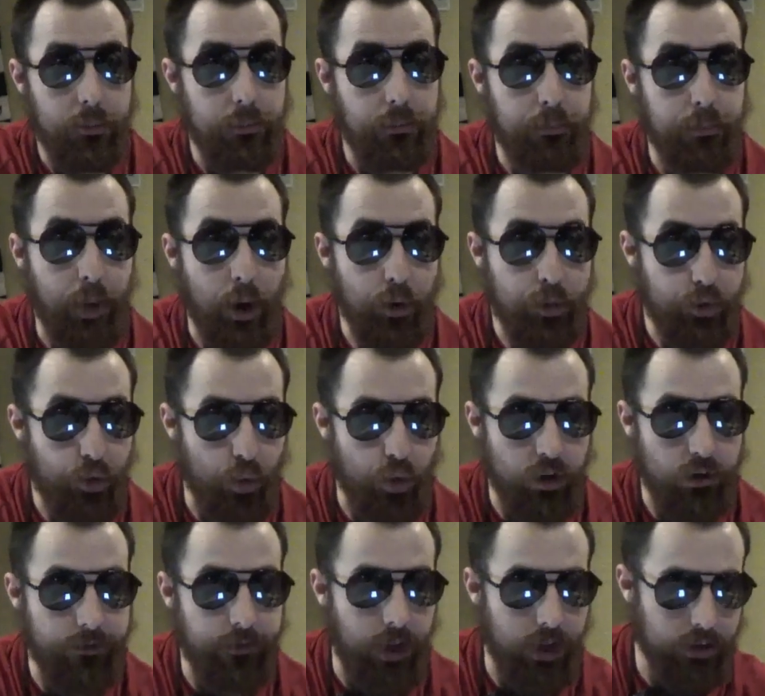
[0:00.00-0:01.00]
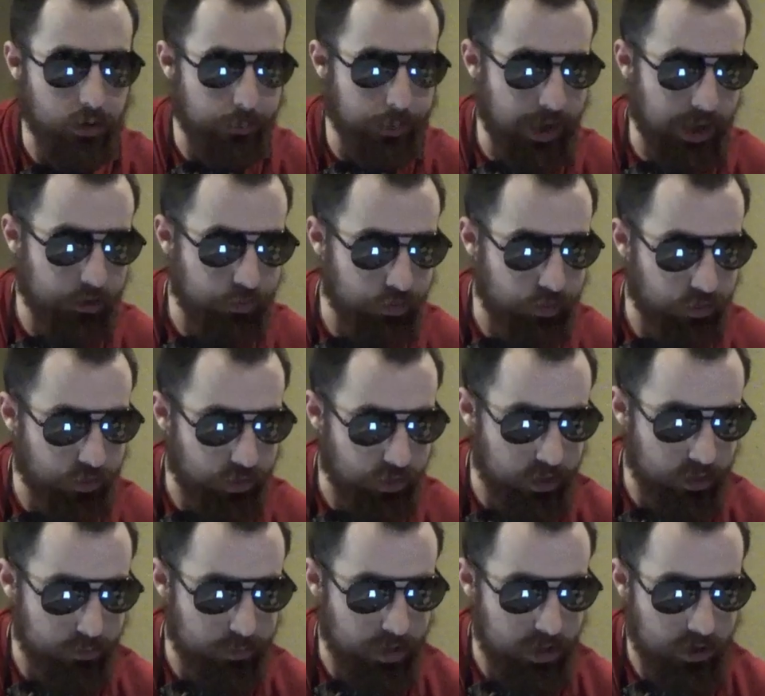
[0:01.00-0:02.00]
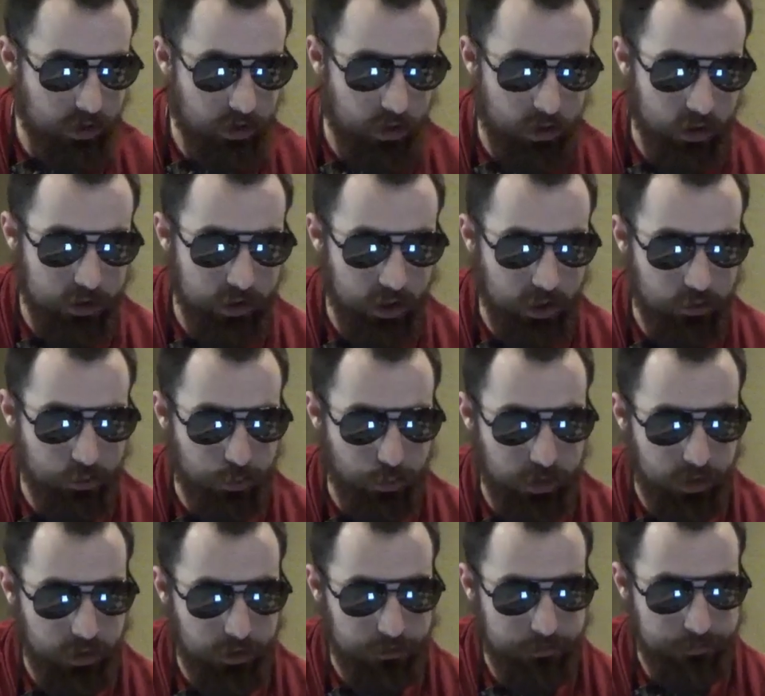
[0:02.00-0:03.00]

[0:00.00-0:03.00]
quarterfinal matches are going to be on next week.